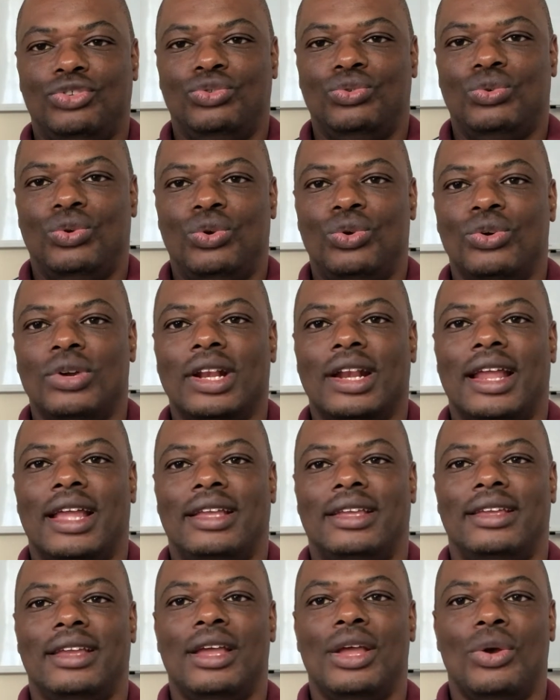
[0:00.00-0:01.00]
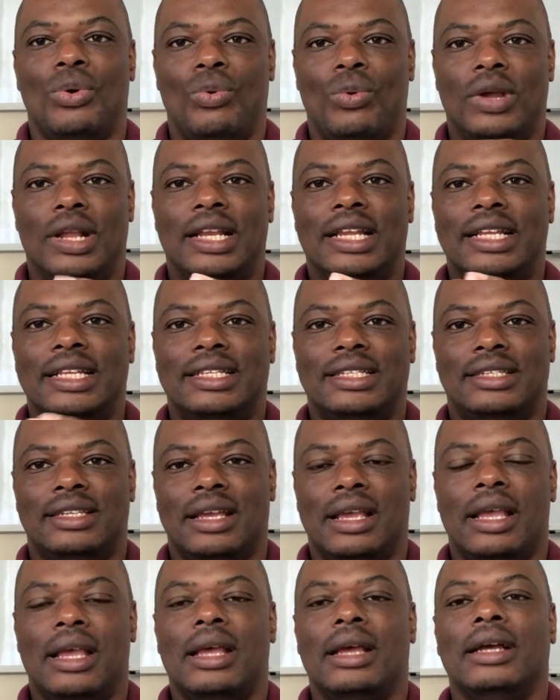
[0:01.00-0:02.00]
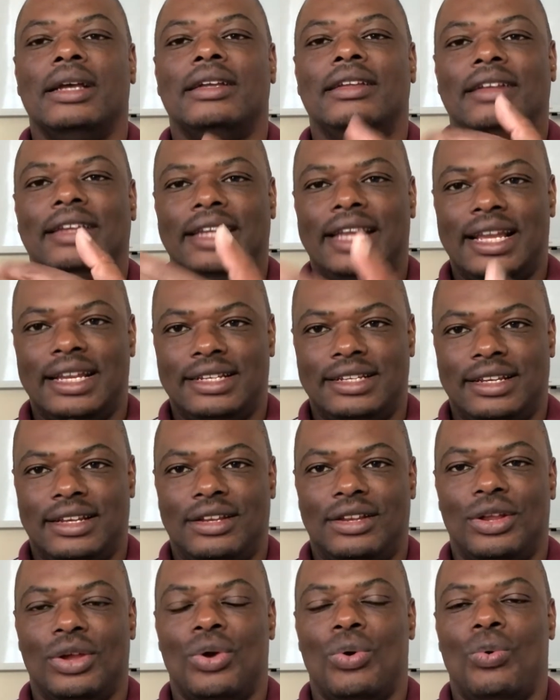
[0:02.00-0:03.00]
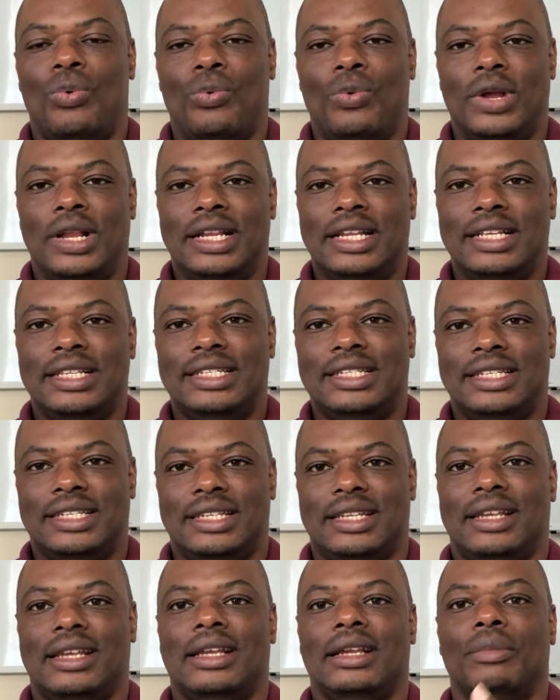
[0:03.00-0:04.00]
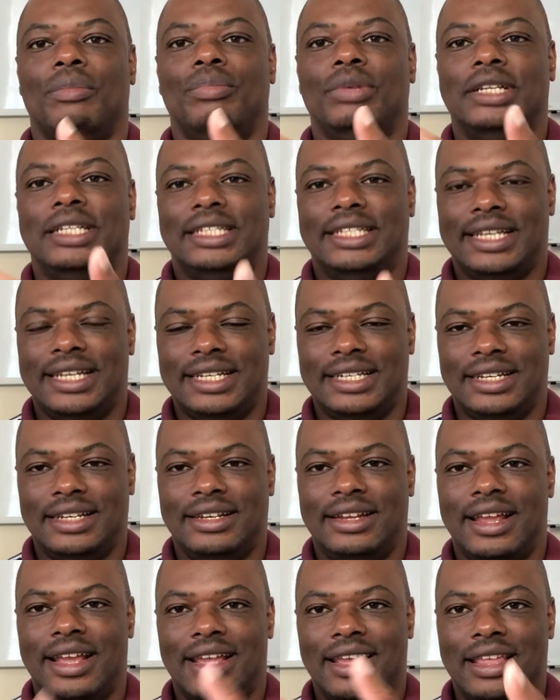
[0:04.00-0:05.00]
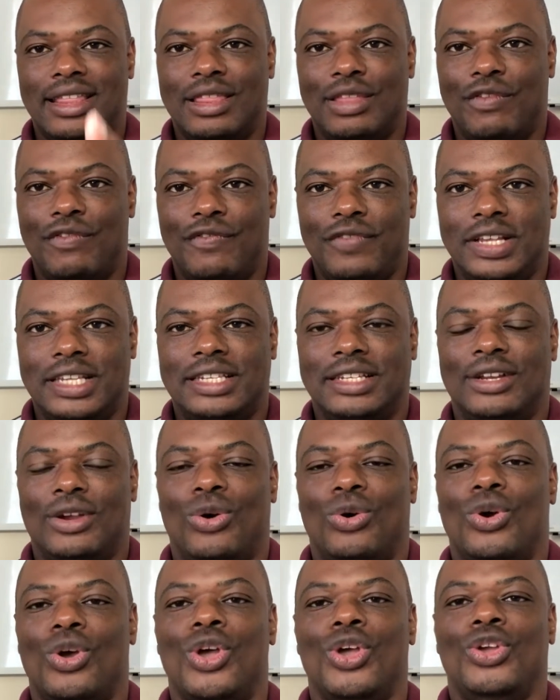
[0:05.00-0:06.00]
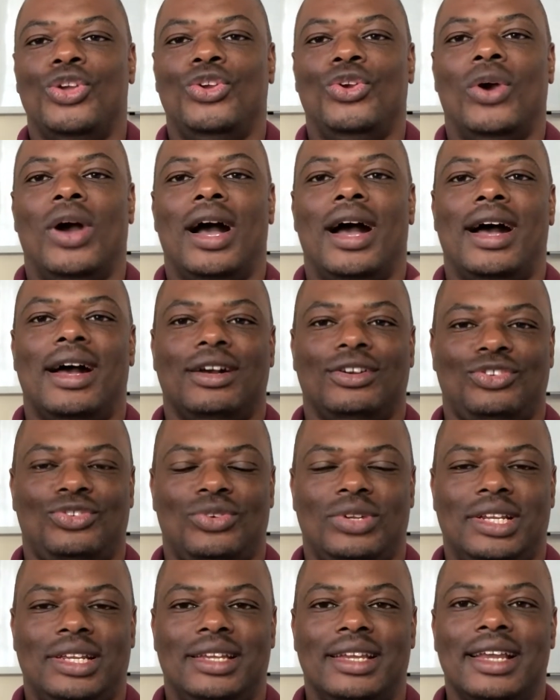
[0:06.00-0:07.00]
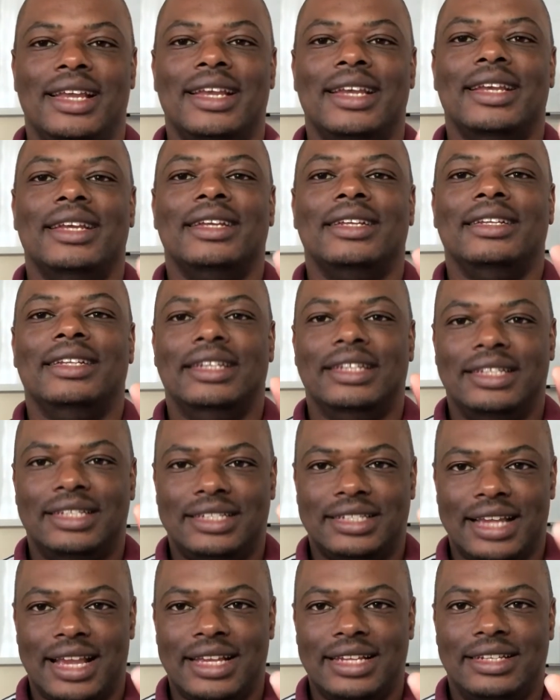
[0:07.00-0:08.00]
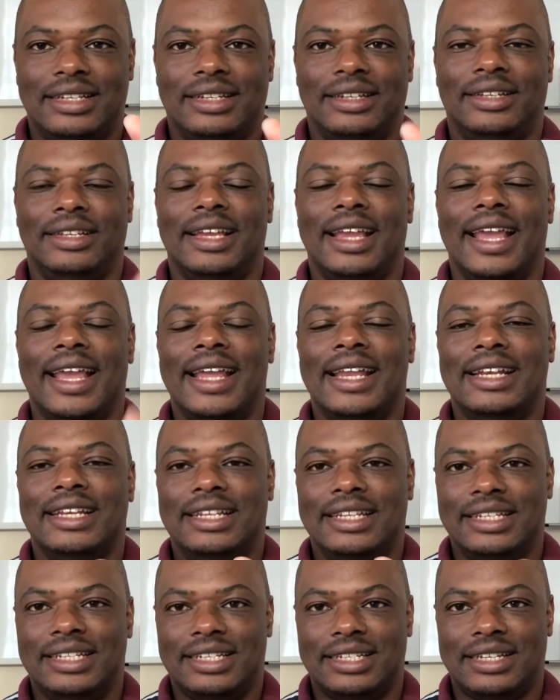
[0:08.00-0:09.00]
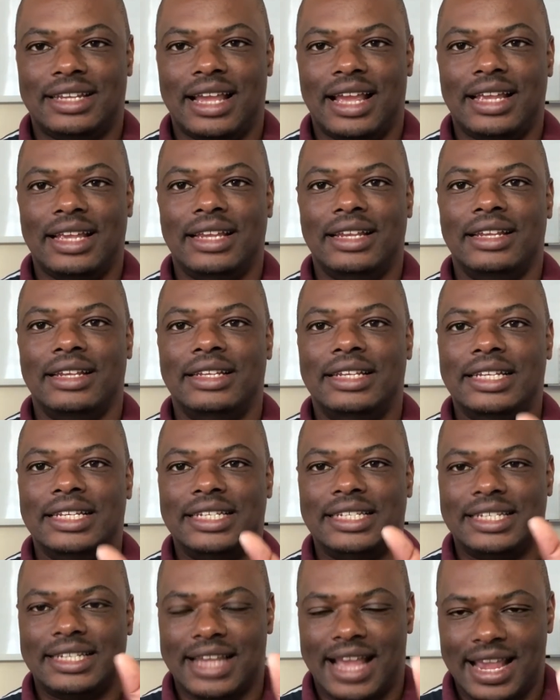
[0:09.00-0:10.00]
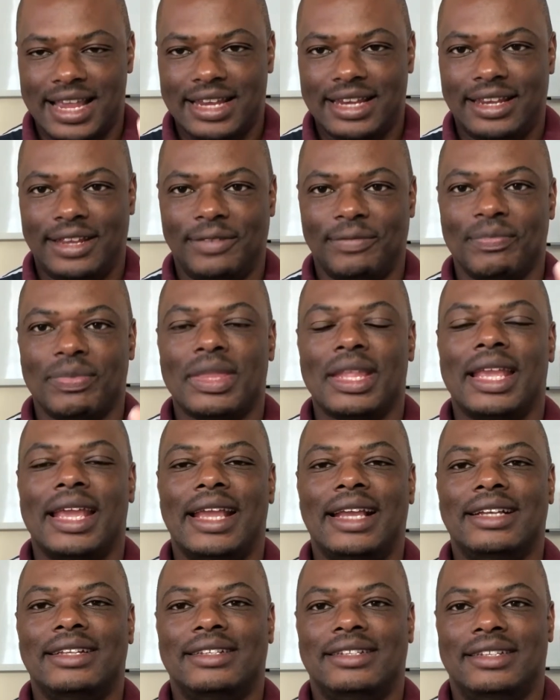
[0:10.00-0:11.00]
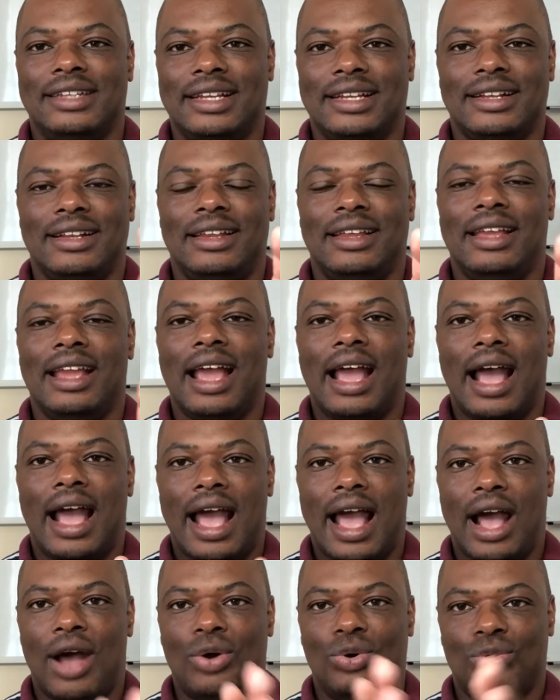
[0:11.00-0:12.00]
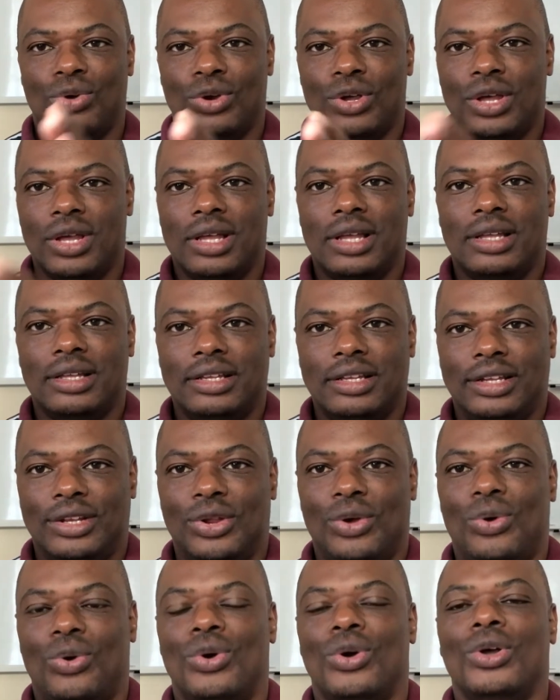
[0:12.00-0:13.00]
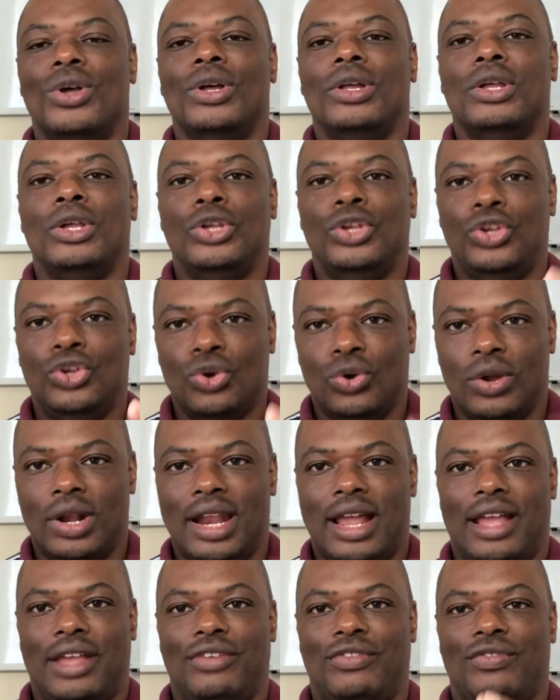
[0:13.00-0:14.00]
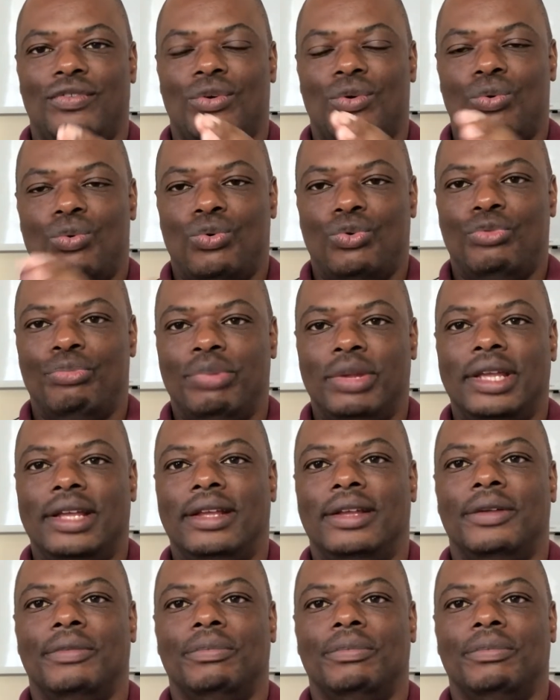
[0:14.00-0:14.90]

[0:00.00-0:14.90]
will look like when it's created, when it's presented in the physical. You are actually deciding and designing exactly how your life would be.